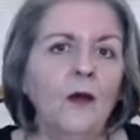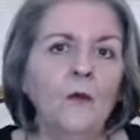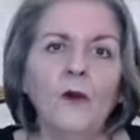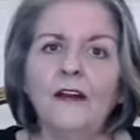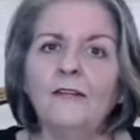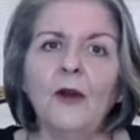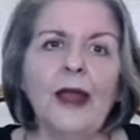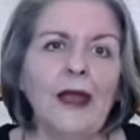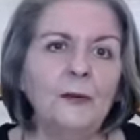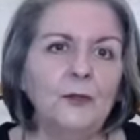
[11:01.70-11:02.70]
whatever
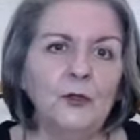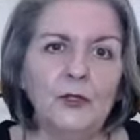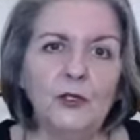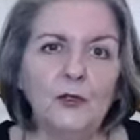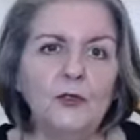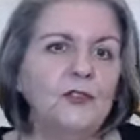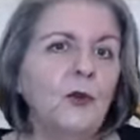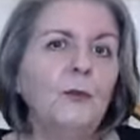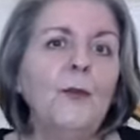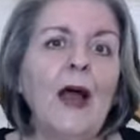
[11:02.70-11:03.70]
app you use, or
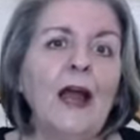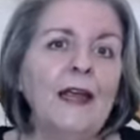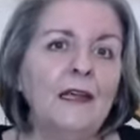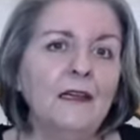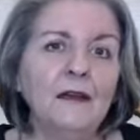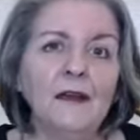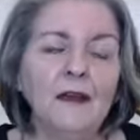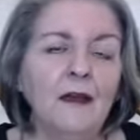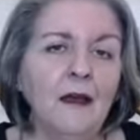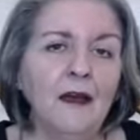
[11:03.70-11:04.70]
buying a
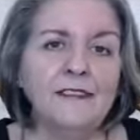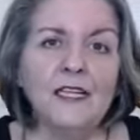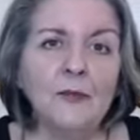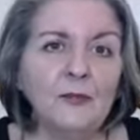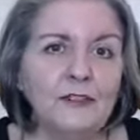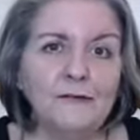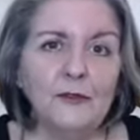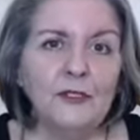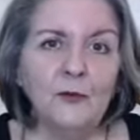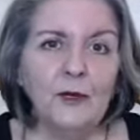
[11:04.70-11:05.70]
template for
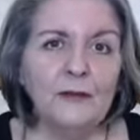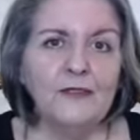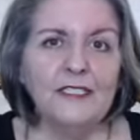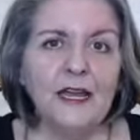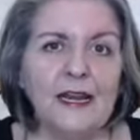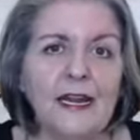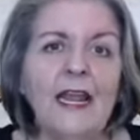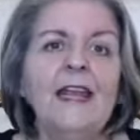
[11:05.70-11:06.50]
your website.